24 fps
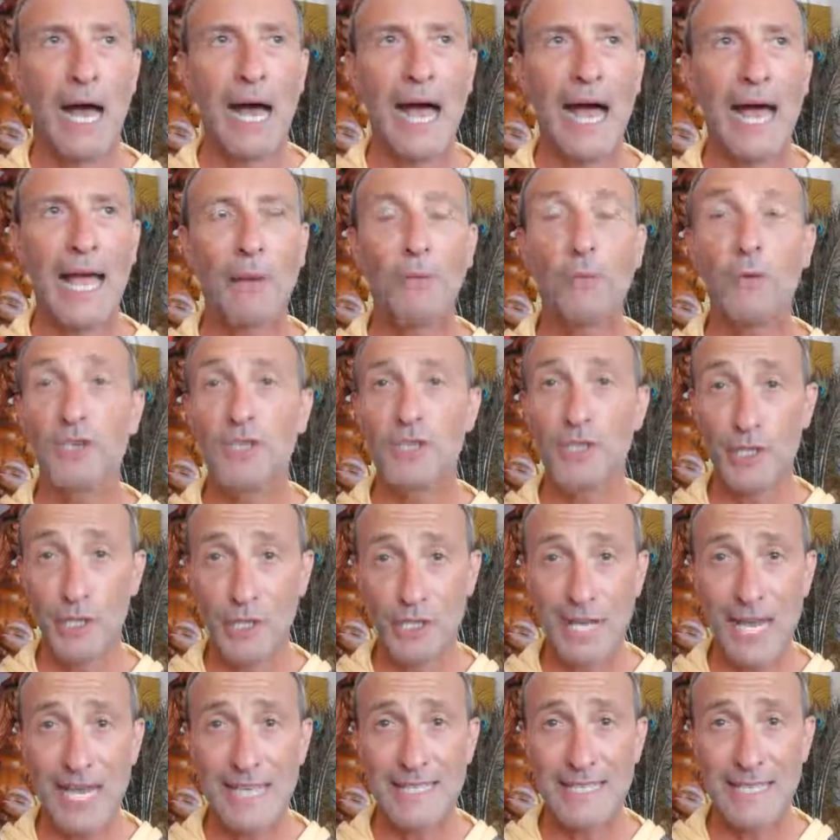I would
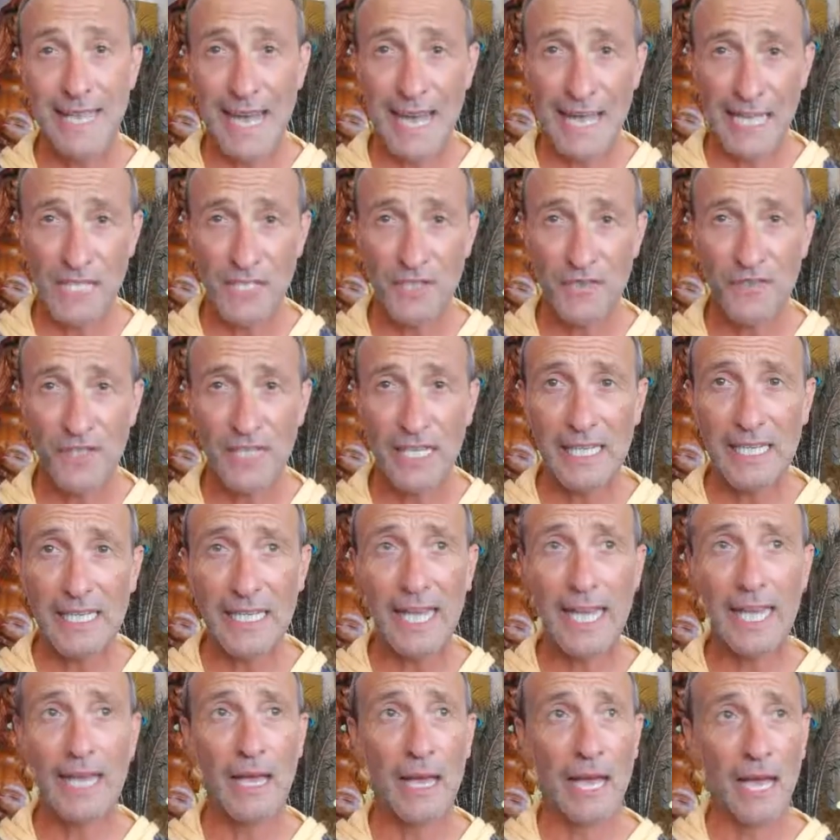suggest a hands-free
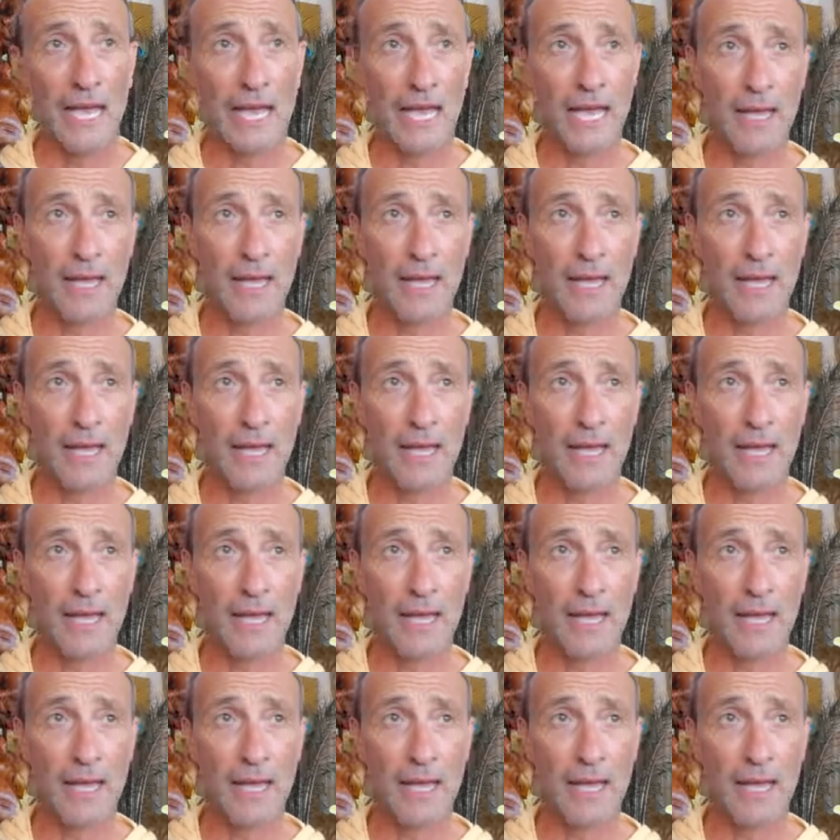kit.